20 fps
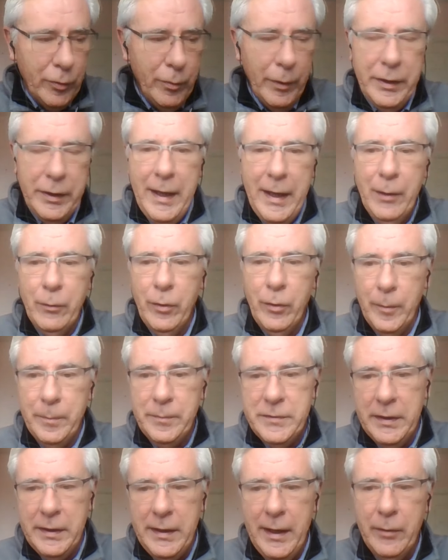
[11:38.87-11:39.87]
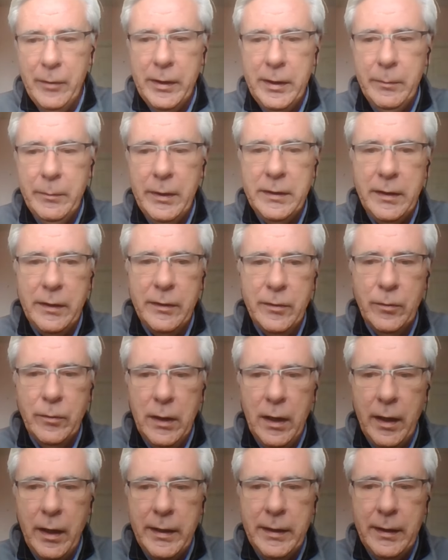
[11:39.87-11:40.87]
good one now, up to now anyway, the New
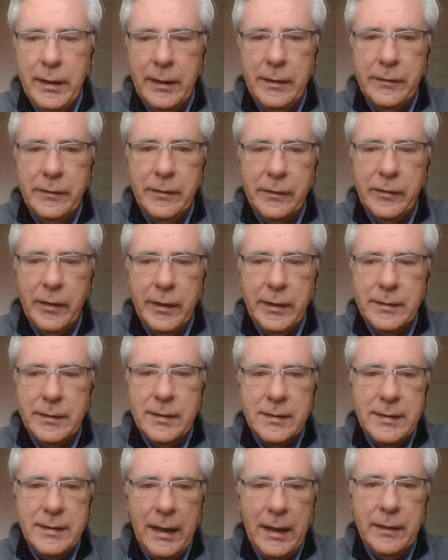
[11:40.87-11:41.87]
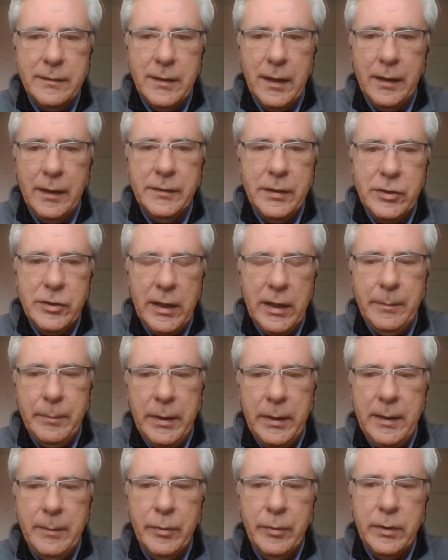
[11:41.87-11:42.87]
Lion, and he's decided to sell it. It's gone to
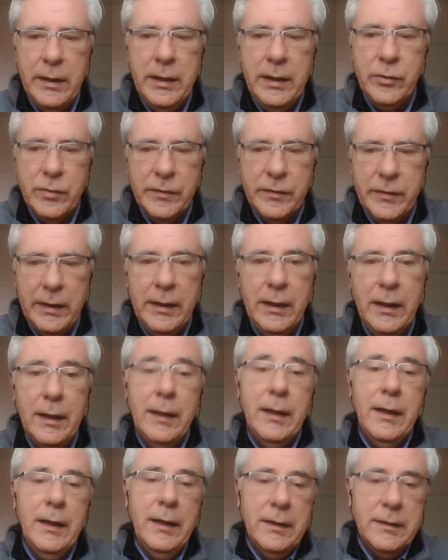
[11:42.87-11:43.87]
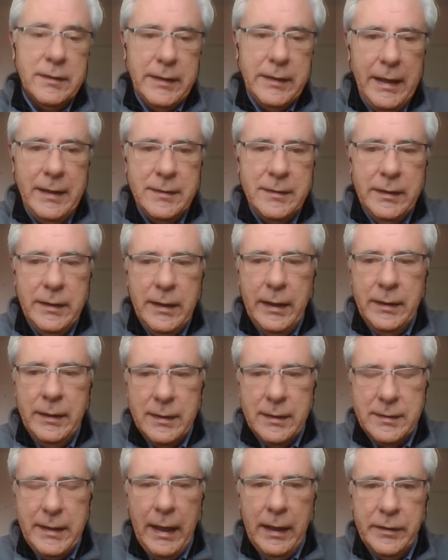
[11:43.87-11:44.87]
JP, but interesting, stays in
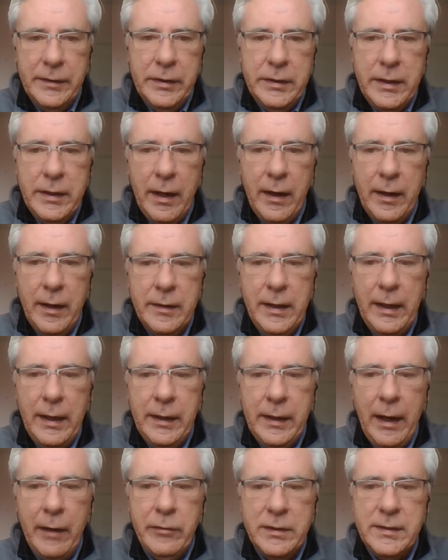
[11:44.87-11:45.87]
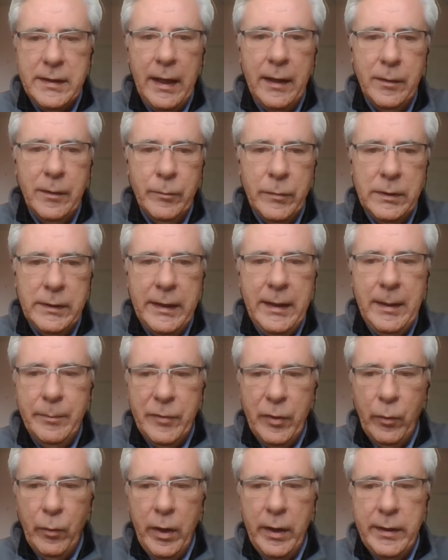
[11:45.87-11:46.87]
the Skelton yard, and Harry Skelton will keep
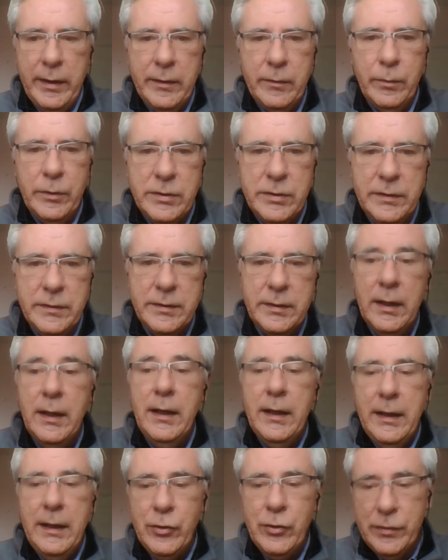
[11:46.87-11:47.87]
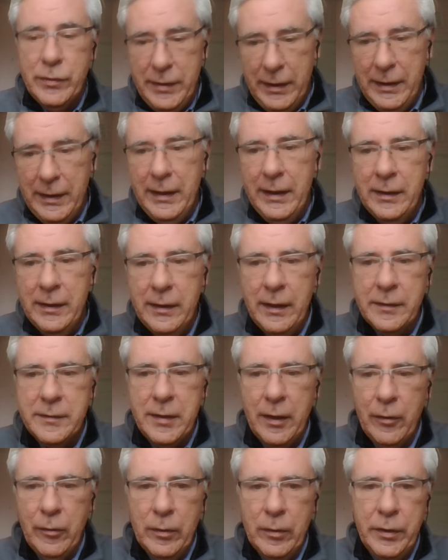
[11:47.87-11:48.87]
the ride, which is interesting in
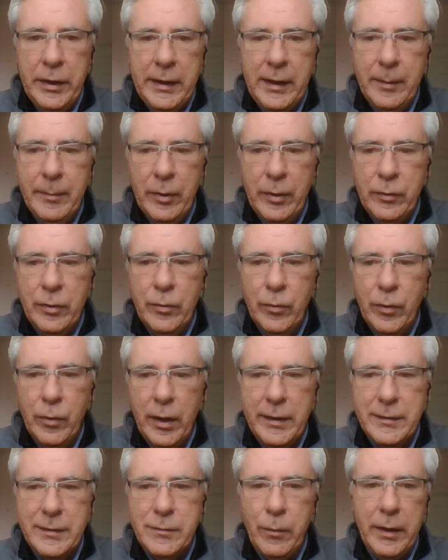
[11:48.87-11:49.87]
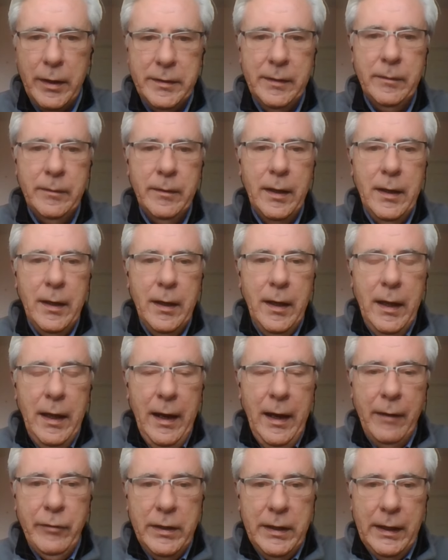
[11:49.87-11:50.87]
this whole thing about who rides what and
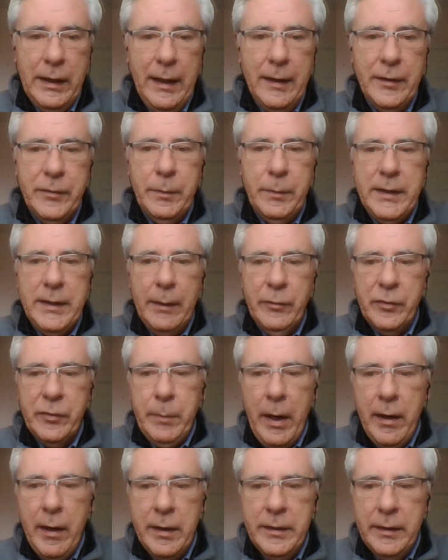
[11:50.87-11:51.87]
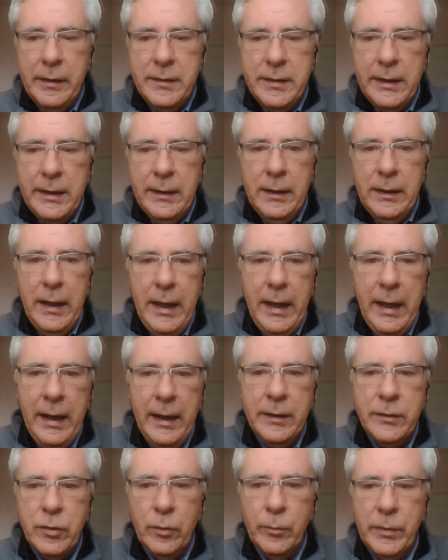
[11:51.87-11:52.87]
everything else. But that was part of the deal
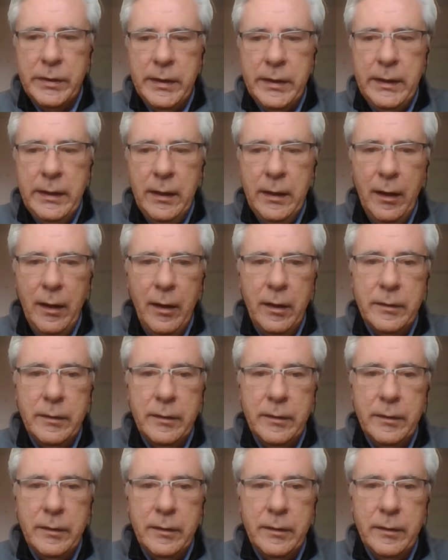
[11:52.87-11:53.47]
done with the